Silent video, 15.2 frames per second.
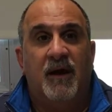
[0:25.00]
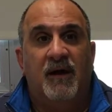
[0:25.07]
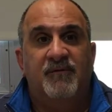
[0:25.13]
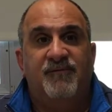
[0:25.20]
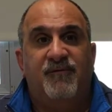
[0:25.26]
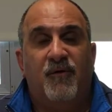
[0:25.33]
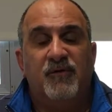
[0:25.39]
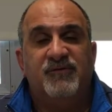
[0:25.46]

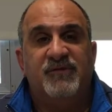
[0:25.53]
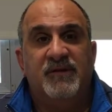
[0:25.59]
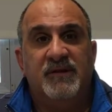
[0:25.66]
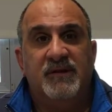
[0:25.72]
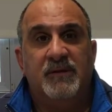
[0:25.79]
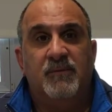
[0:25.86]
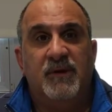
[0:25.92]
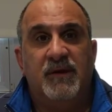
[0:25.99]

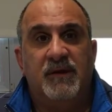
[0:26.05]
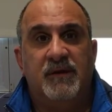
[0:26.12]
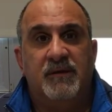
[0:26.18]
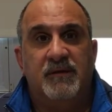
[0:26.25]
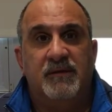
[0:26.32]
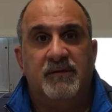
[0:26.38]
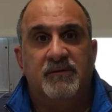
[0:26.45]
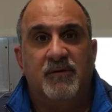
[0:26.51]
unfortunately, we
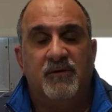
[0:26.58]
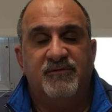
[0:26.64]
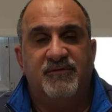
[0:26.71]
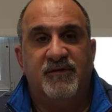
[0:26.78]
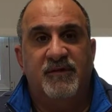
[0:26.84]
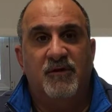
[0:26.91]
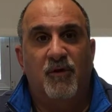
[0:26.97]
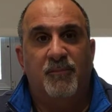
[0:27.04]
don't
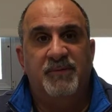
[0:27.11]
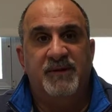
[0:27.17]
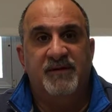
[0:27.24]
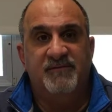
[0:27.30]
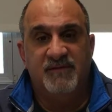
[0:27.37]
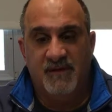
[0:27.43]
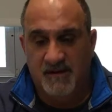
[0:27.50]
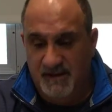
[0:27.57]
see the opening
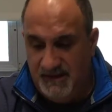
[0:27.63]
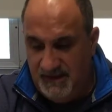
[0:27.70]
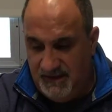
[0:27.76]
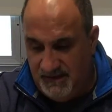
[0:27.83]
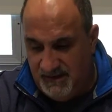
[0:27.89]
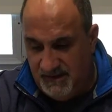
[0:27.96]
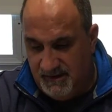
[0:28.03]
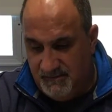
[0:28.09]
of Little
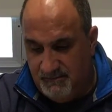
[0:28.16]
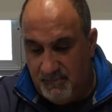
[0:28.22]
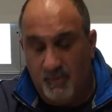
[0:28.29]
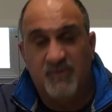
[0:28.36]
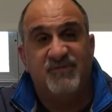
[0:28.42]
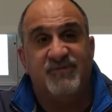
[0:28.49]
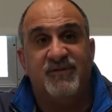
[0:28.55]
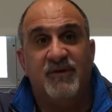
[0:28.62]
League, but
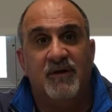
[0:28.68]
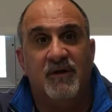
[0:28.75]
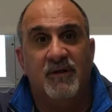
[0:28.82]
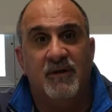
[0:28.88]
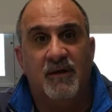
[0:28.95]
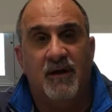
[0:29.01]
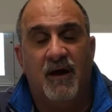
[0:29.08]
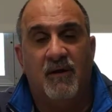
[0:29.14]
we
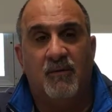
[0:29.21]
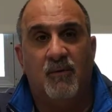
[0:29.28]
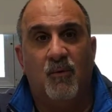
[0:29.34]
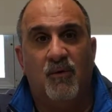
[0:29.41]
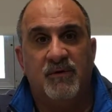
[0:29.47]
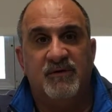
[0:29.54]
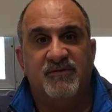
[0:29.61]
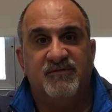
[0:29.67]
still are
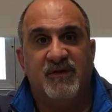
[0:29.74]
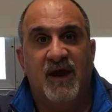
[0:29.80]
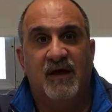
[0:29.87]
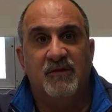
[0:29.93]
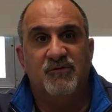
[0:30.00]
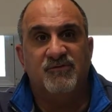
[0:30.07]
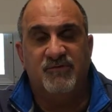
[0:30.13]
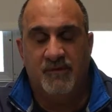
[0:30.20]
awarding
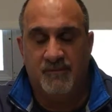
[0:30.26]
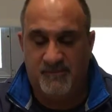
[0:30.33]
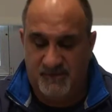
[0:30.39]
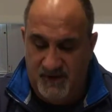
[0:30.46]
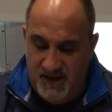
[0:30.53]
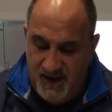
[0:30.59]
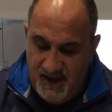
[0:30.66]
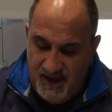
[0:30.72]
scholarships.
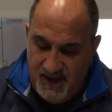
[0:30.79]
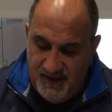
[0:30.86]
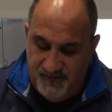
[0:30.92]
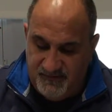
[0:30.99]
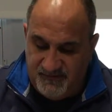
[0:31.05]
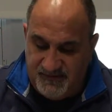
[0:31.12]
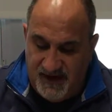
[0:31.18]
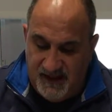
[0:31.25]
And
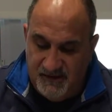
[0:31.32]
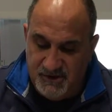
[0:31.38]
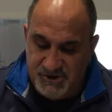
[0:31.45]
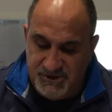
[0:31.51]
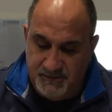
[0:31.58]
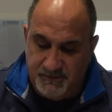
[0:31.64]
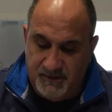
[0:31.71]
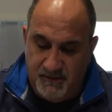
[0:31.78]
the
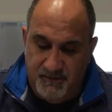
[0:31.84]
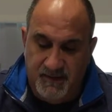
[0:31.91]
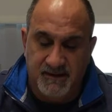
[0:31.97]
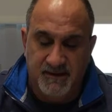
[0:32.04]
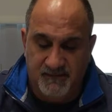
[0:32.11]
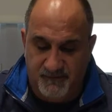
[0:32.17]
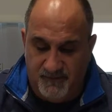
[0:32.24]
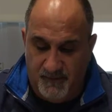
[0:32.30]
scholarship
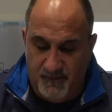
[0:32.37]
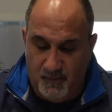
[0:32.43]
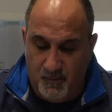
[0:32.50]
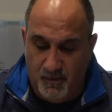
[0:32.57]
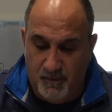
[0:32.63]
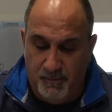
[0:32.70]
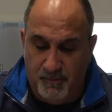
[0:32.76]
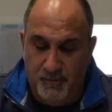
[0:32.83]
committee from the
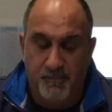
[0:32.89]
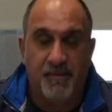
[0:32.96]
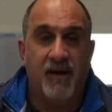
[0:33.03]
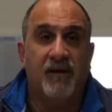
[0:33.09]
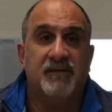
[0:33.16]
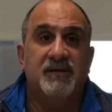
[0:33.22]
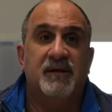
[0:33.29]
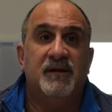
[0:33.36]
Whirlpool
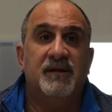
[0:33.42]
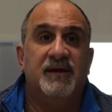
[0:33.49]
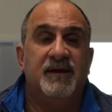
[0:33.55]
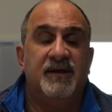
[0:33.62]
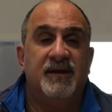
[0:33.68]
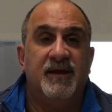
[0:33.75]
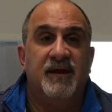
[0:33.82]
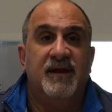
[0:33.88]
Park Little
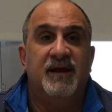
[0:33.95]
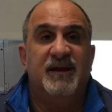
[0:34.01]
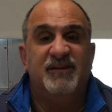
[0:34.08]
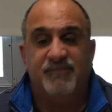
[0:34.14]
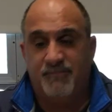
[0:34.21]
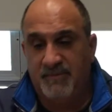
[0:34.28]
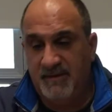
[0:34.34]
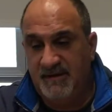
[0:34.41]
League
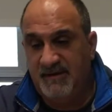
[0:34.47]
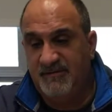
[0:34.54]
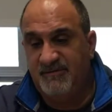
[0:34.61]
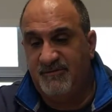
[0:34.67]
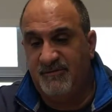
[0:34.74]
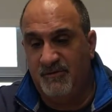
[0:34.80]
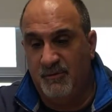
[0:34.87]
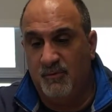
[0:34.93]
is
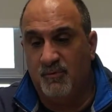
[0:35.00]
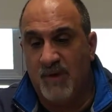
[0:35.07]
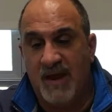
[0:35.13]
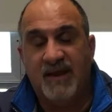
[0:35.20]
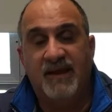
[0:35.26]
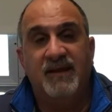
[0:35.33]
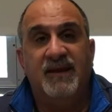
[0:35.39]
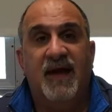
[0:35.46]
pleased to
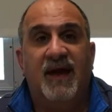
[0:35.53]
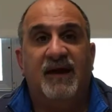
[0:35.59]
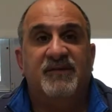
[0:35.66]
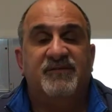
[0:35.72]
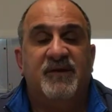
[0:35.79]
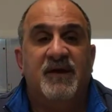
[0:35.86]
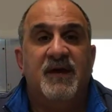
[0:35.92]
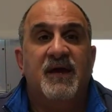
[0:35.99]

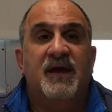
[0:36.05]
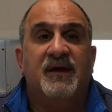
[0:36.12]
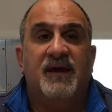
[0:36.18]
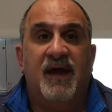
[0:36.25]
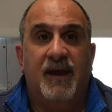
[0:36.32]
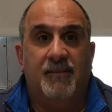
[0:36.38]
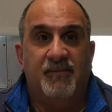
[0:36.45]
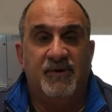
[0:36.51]
recognize
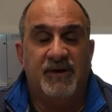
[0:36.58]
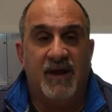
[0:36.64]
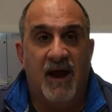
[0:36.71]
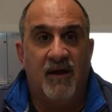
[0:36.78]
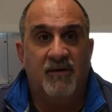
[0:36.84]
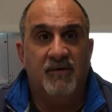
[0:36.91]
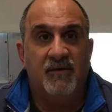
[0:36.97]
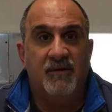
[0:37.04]
Cameron
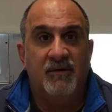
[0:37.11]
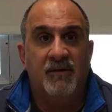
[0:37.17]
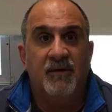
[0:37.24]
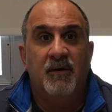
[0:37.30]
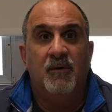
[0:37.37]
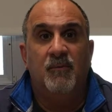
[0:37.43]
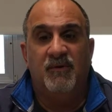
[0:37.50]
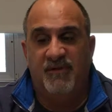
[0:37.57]
Garner
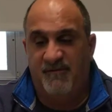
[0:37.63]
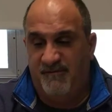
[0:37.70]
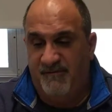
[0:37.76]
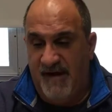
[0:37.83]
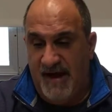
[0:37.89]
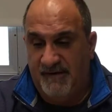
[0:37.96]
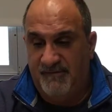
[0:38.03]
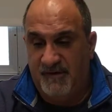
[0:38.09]
with a
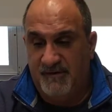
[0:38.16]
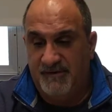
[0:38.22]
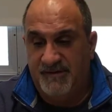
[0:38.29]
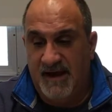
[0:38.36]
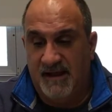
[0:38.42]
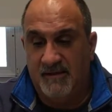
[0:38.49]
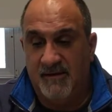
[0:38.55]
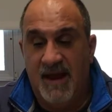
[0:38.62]

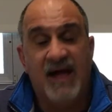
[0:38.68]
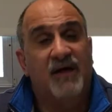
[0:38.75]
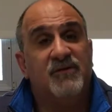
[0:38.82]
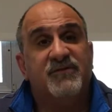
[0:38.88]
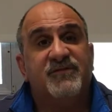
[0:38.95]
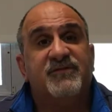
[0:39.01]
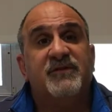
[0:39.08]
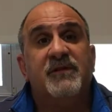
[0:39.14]
$500
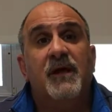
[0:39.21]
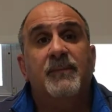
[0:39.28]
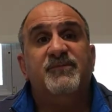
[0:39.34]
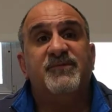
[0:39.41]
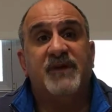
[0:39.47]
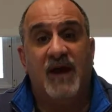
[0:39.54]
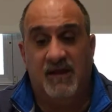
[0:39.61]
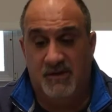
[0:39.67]
Elks Club
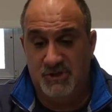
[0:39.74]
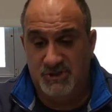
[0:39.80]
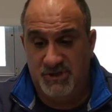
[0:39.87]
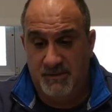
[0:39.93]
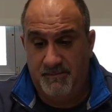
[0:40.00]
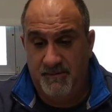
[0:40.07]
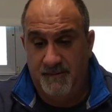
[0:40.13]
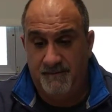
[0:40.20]

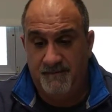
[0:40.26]
scholarship,